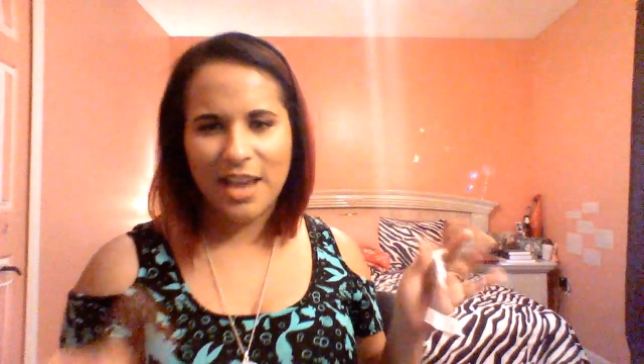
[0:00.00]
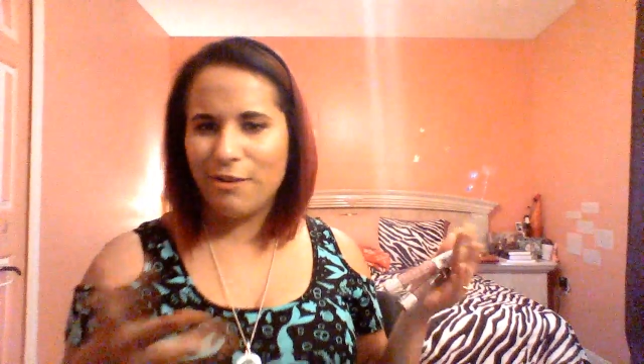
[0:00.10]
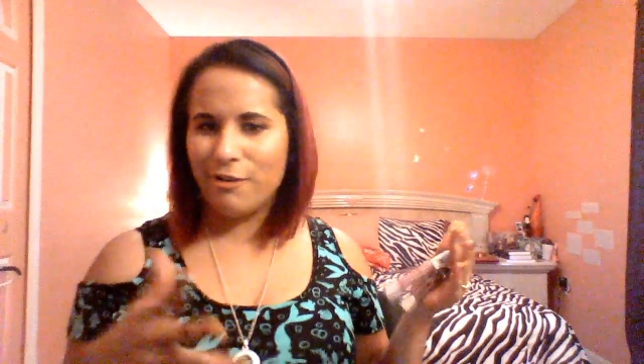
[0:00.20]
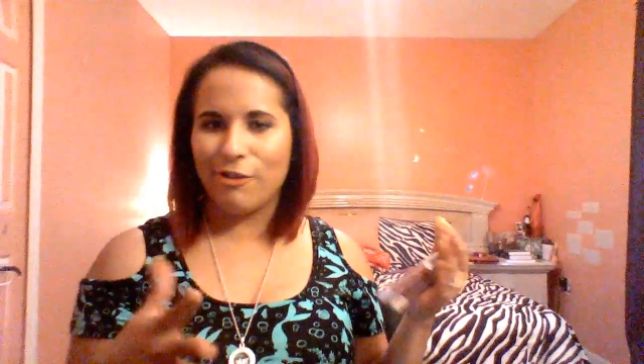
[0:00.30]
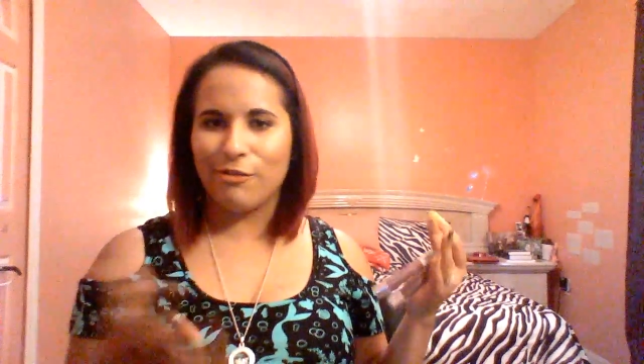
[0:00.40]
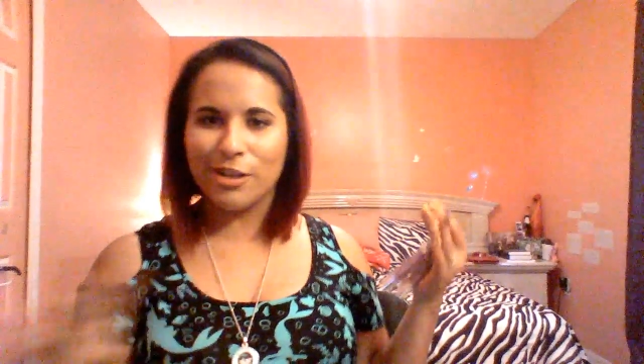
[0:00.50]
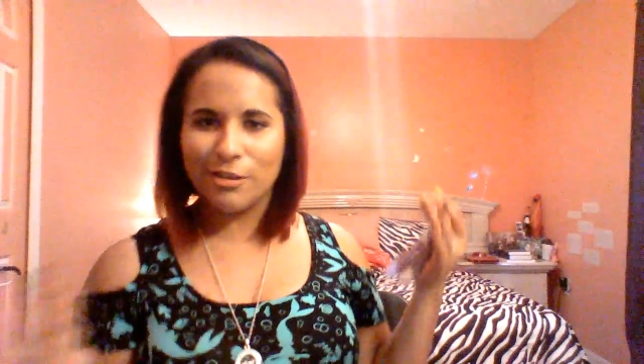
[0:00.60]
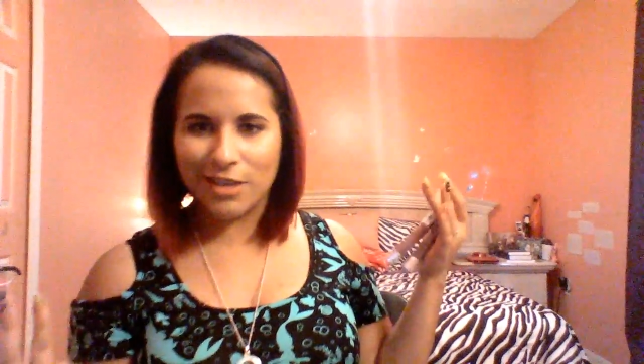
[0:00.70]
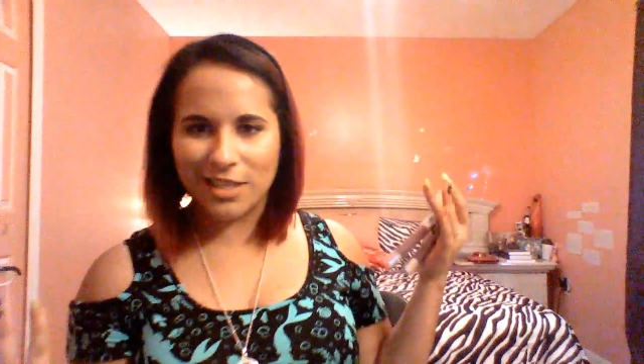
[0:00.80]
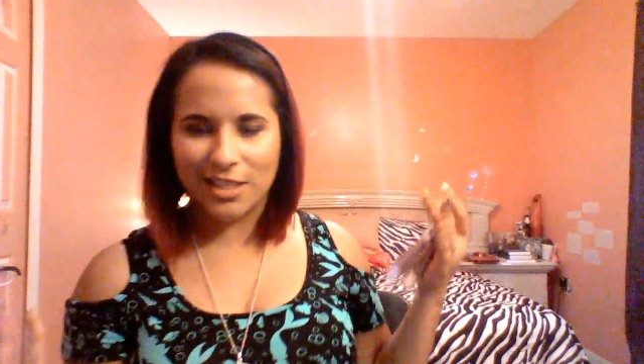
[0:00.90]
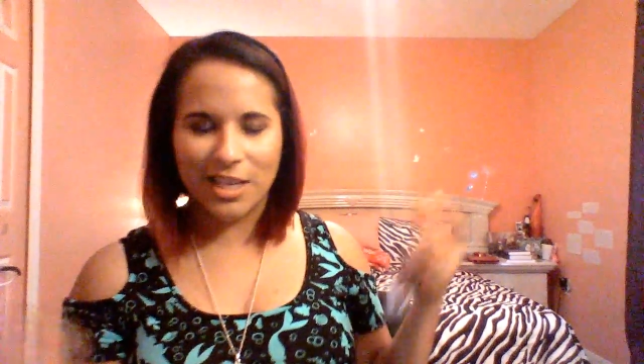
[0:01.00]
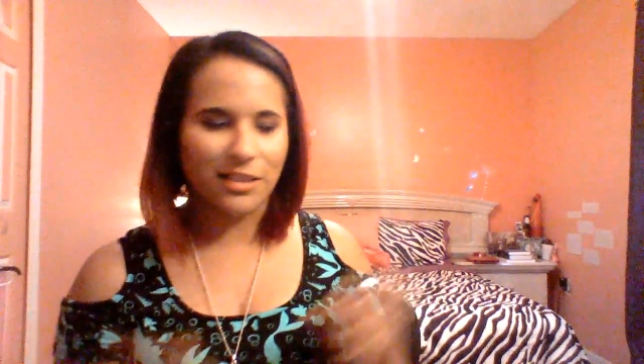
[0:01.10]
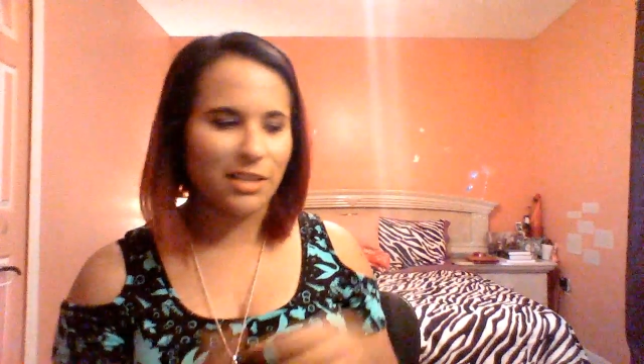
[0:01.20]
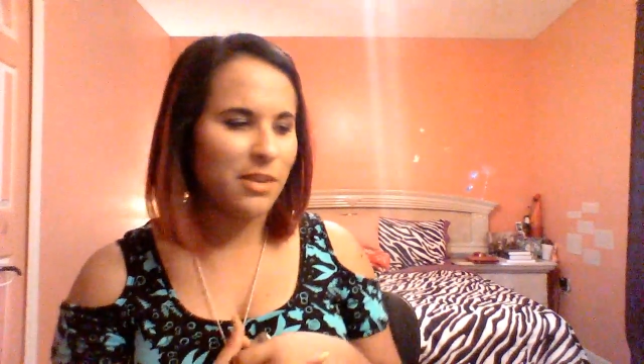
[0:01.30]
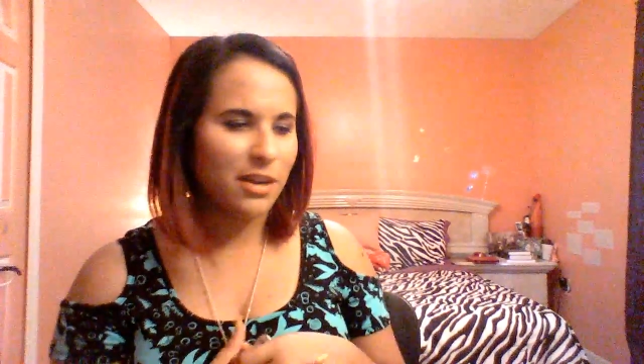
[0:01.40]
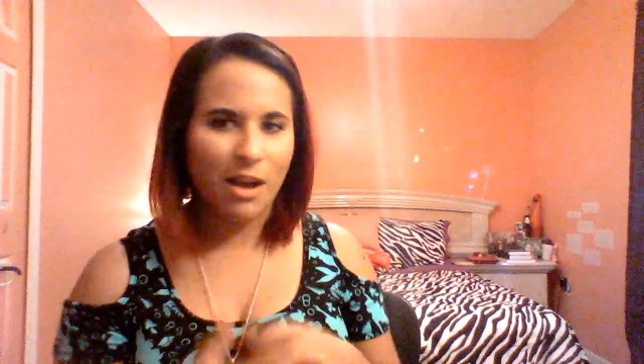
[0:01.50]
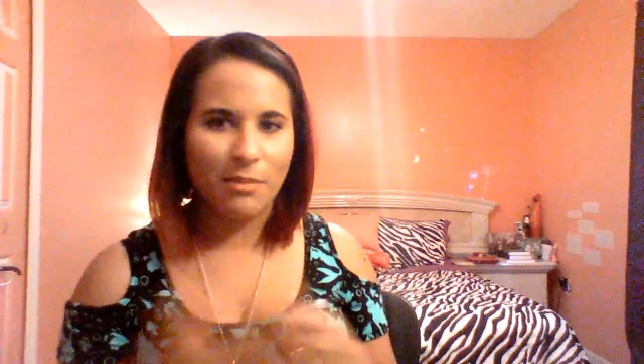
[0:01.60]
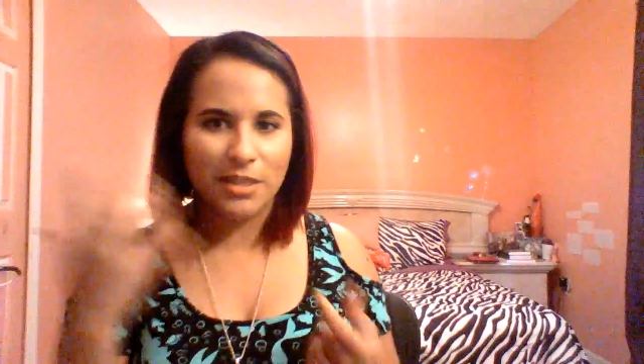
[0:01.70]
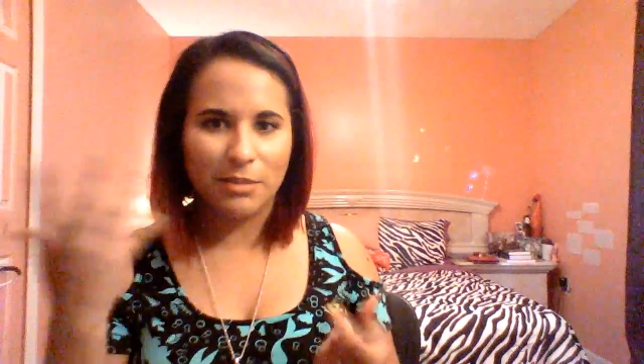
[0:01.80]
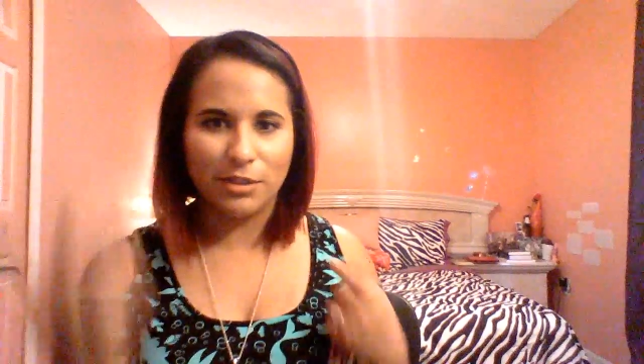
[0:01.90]
I don't know. What do you guys think? Leave me a
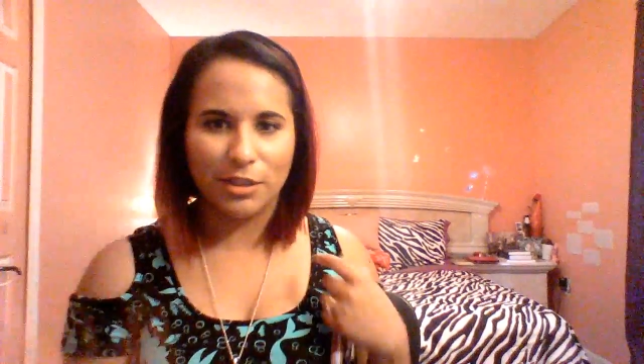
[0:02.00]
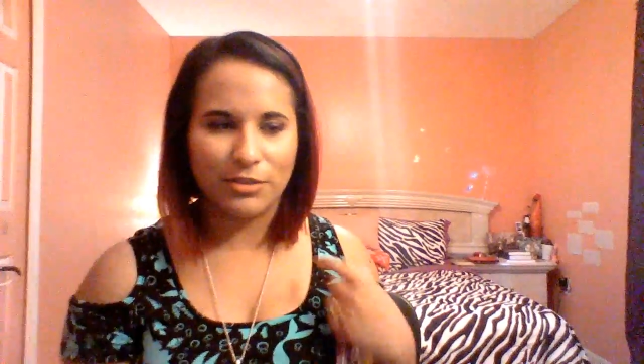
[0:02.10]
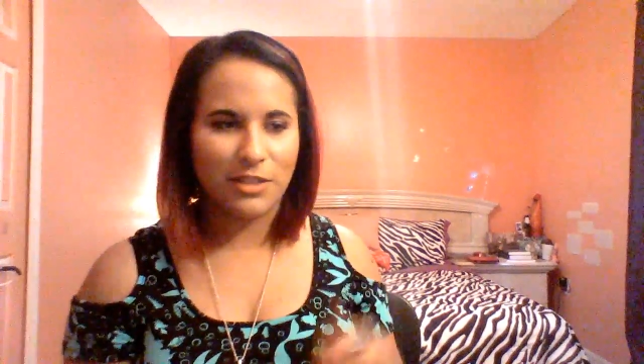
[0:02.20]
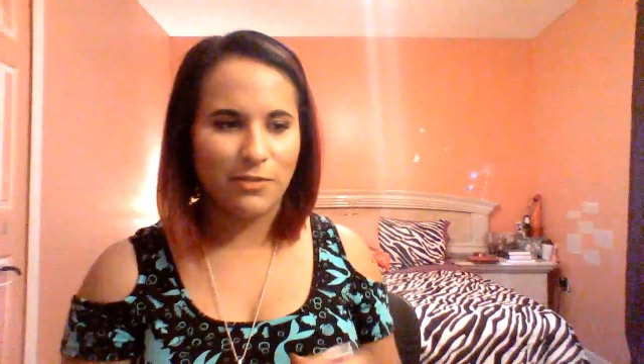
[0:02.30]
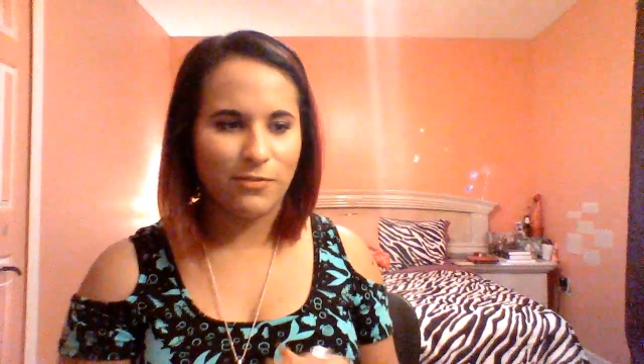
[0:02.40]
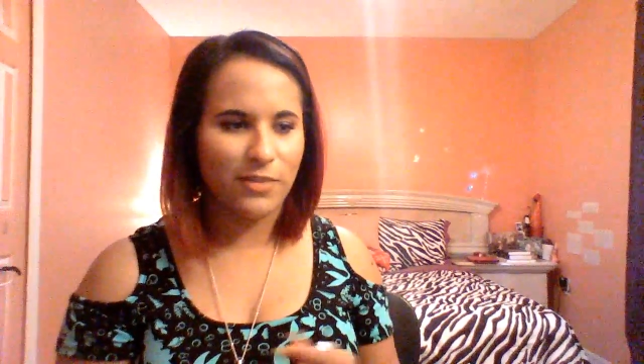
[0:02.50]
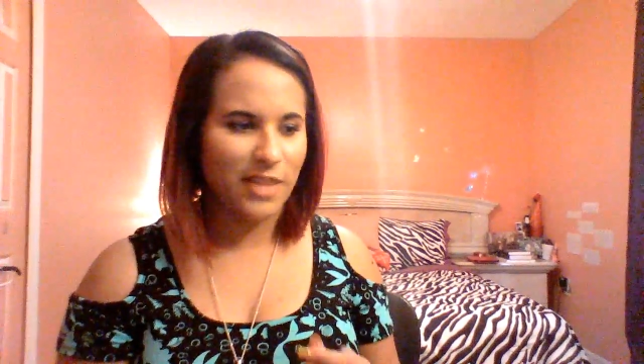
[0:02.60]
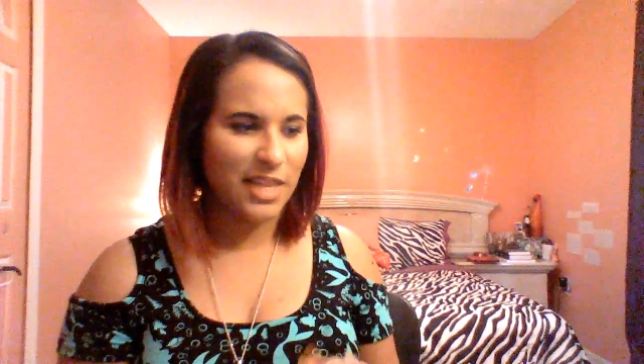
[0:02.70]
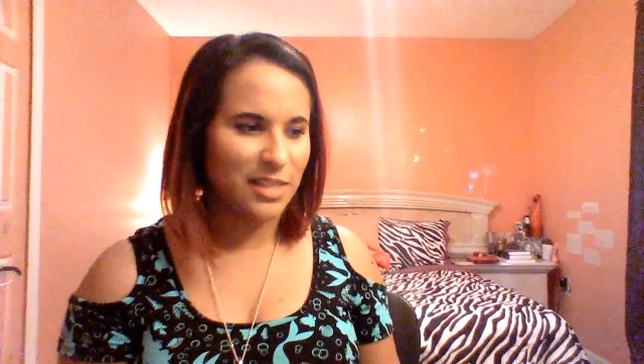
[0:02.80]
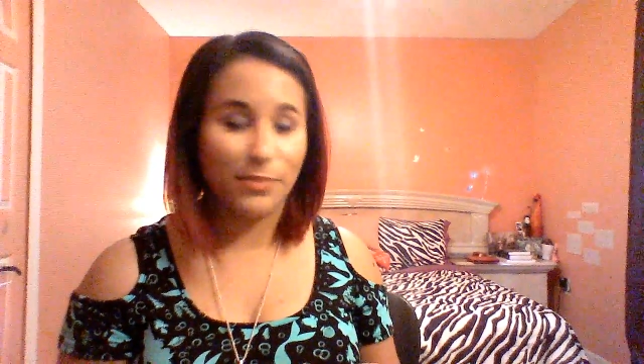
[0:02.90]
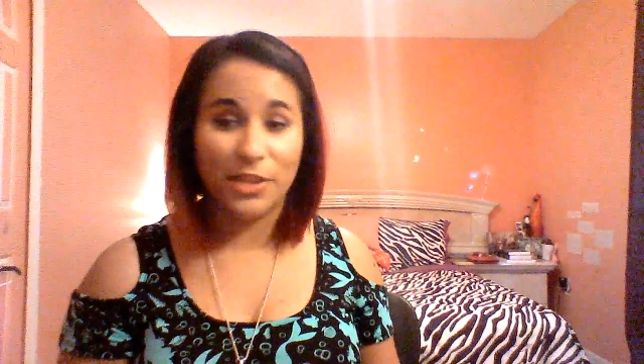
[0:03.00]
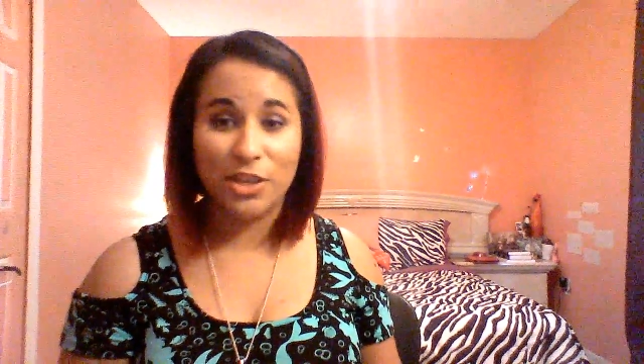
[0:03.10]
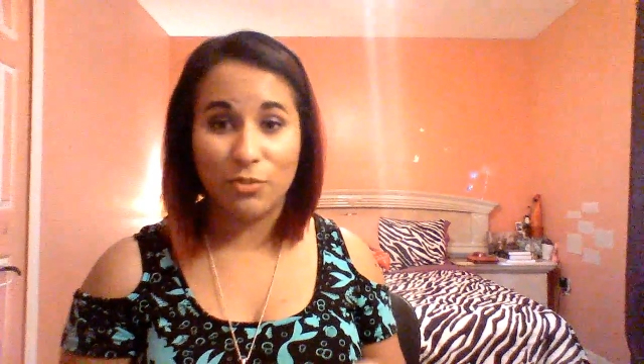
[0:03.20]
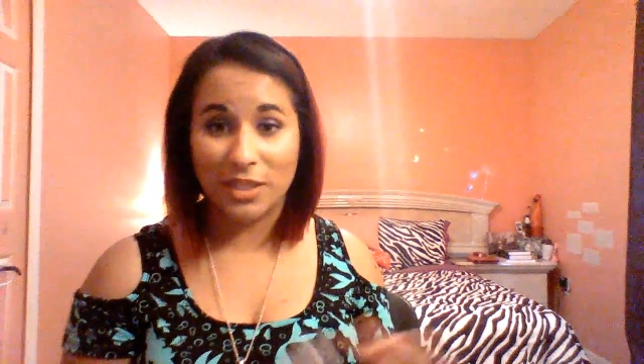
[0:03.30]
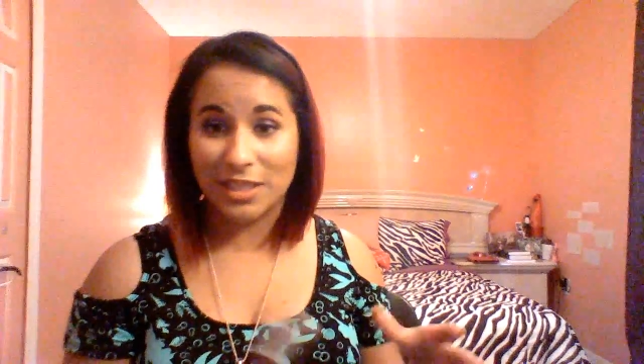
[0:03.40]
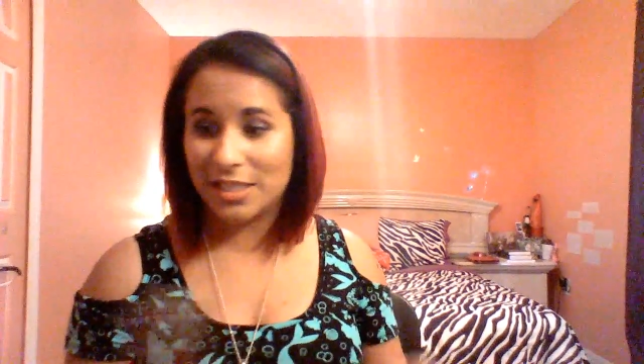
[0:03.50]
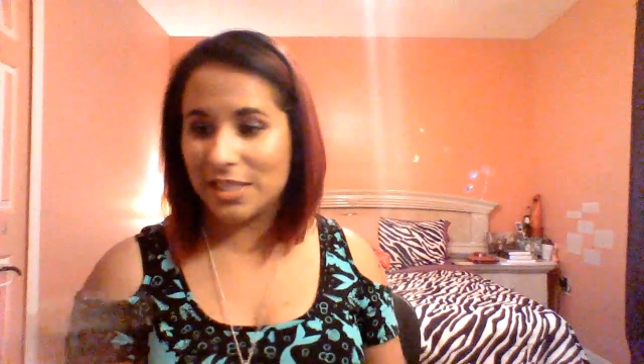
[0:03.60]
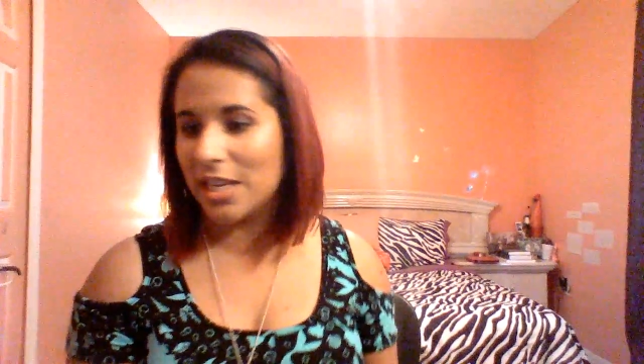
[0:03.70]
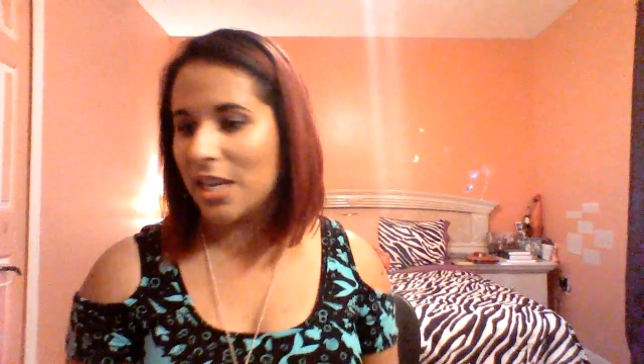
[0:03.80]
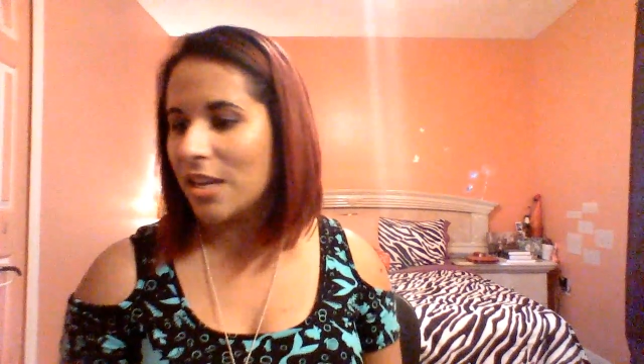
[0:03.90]
comment down below see if that's something you want to
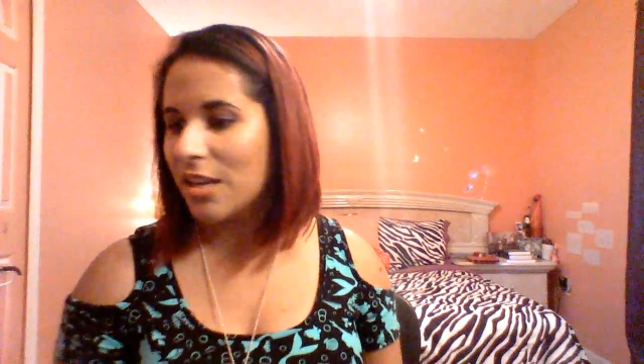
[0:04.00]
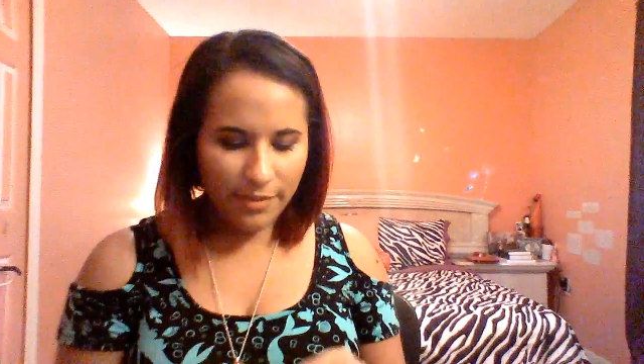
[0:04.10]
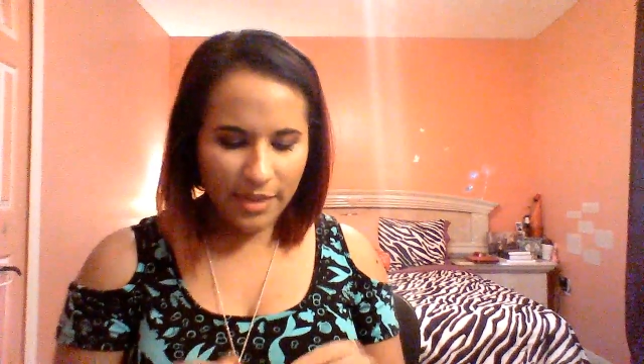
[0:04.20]
see.